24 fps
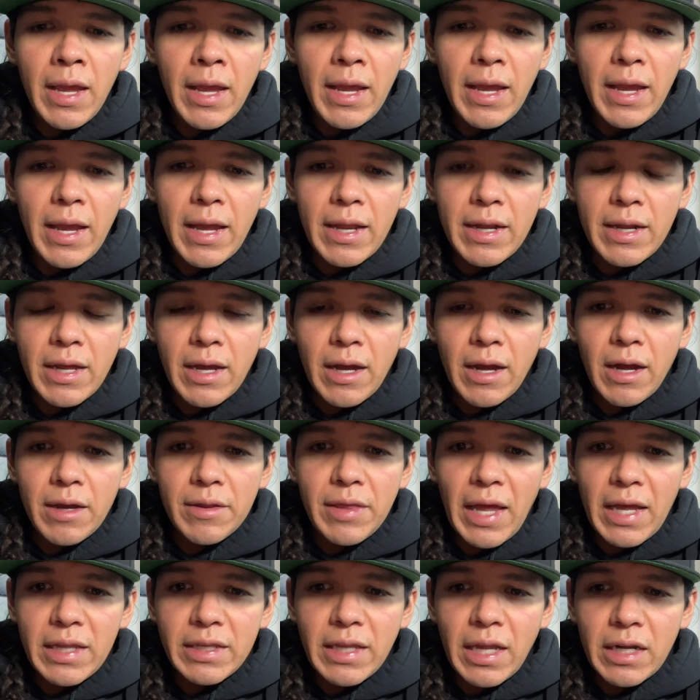And
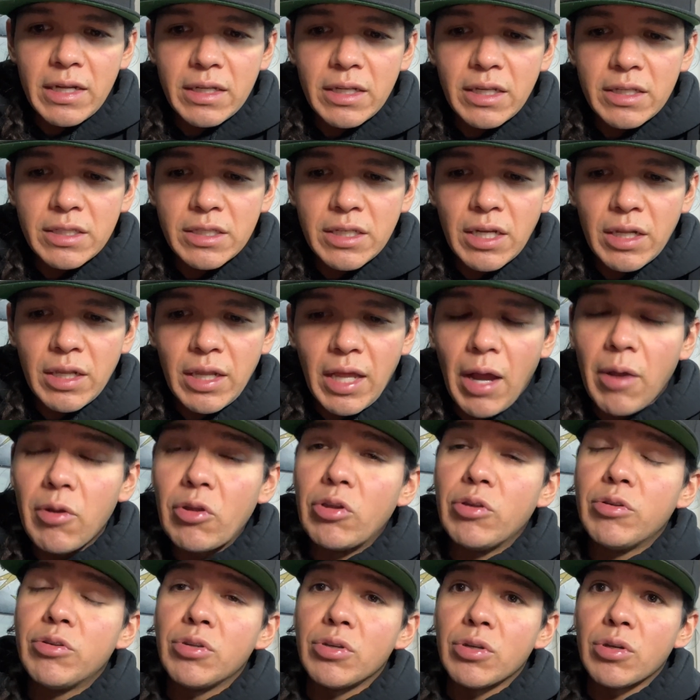that doesn't allow
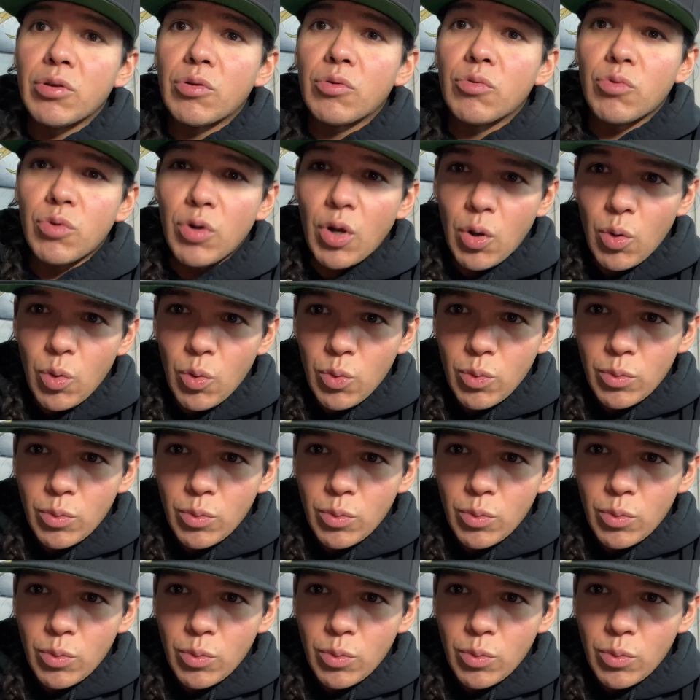you to grow.